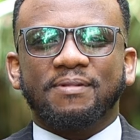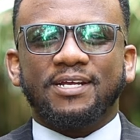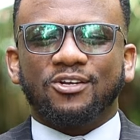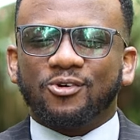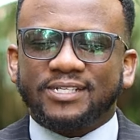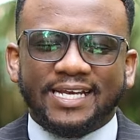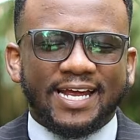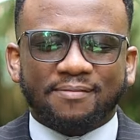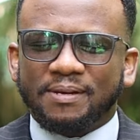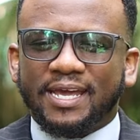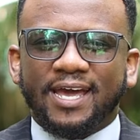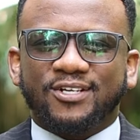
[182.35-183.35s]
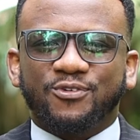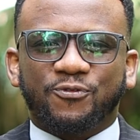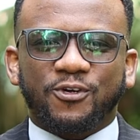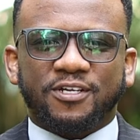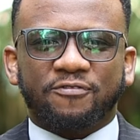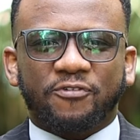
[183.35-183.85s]
me get to
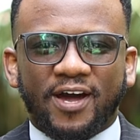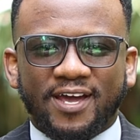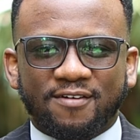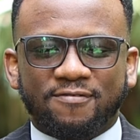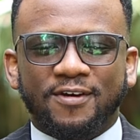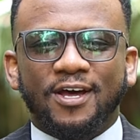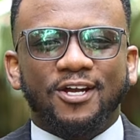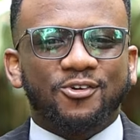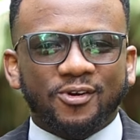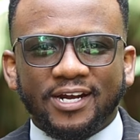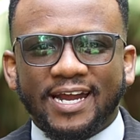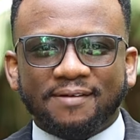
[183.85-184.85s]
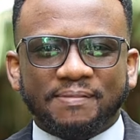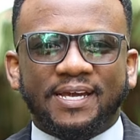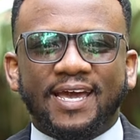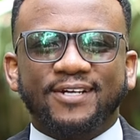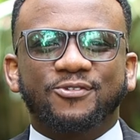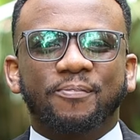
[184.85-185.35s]
45. Don't let me
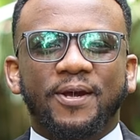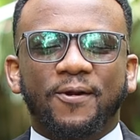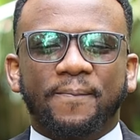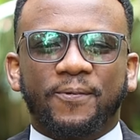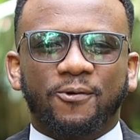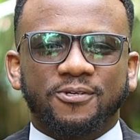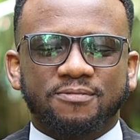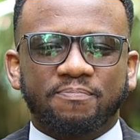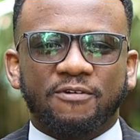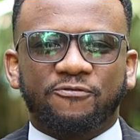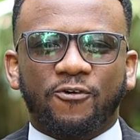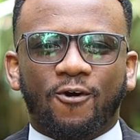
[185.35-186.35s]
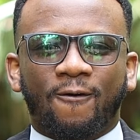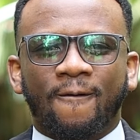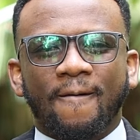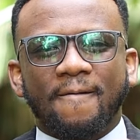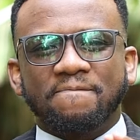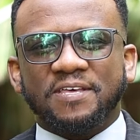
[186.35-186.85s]
get to menopause before
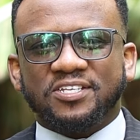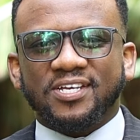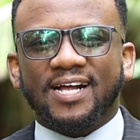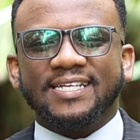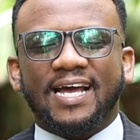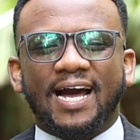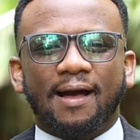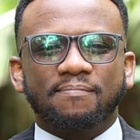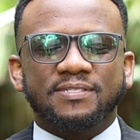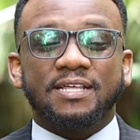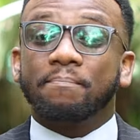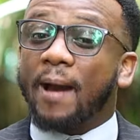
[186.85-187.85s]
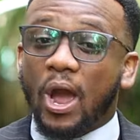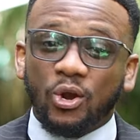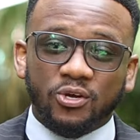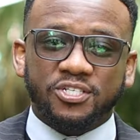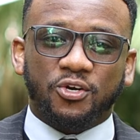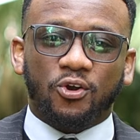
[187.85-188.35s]
the child comes. The
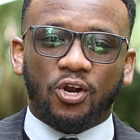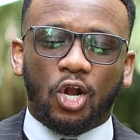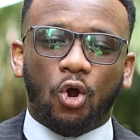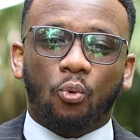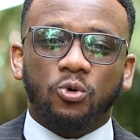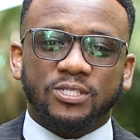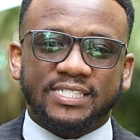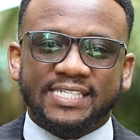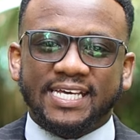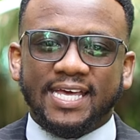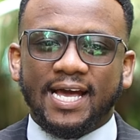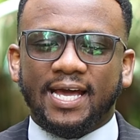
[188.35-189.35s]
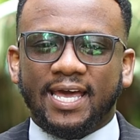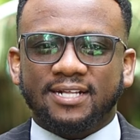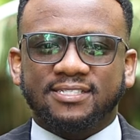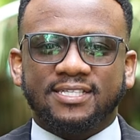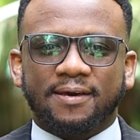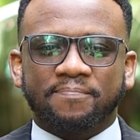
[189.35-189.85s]
biological clock was ticking
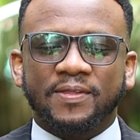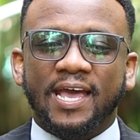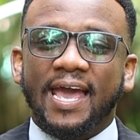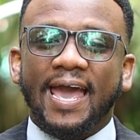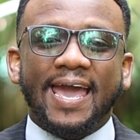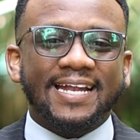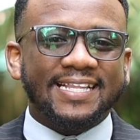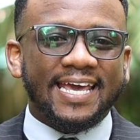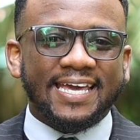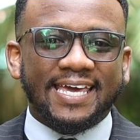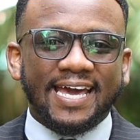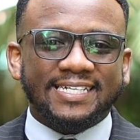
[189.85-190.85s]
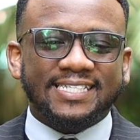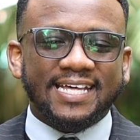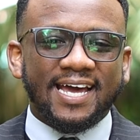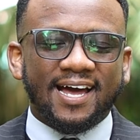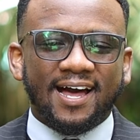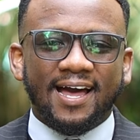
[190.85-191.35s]
against them, and they get
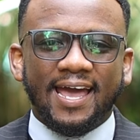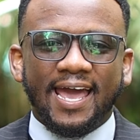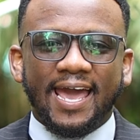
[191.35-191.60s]
there